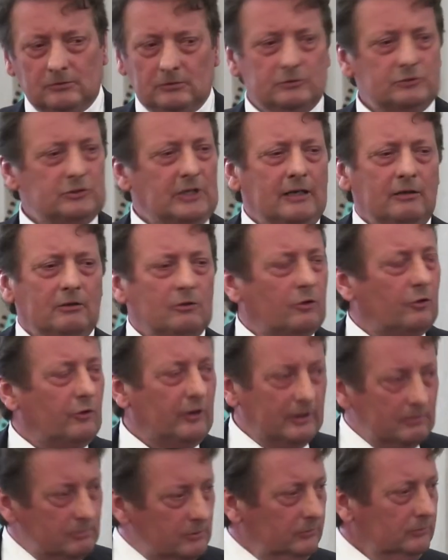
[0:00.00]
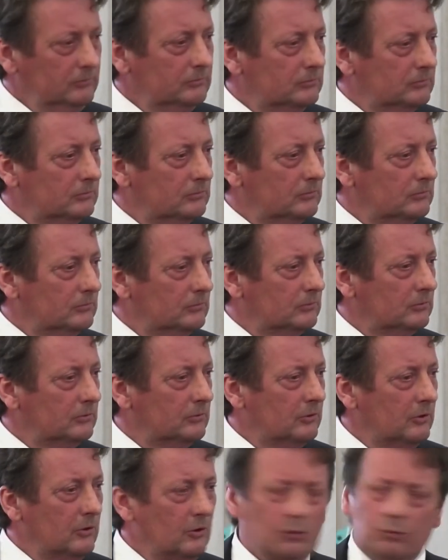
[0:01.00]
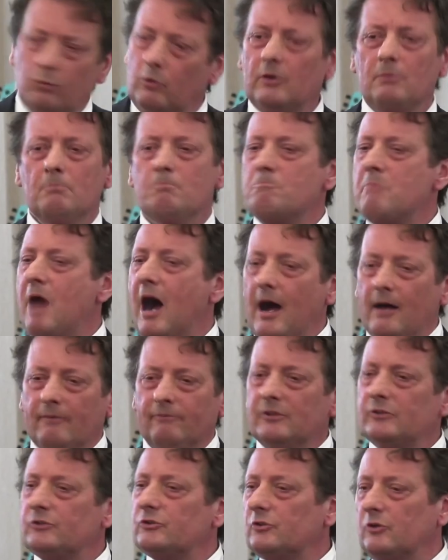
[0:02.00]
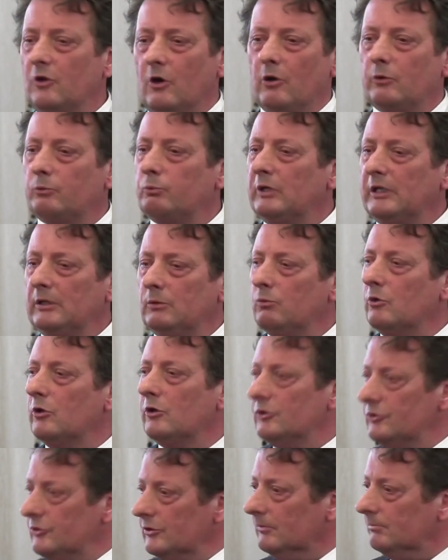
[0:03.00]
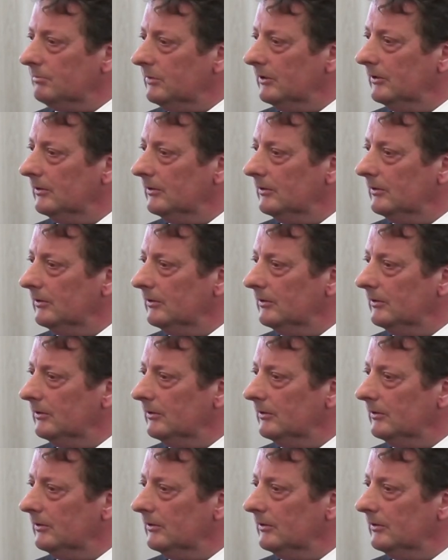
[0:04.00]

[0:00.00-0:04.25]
Is that incredible? What a marvelous God we worship.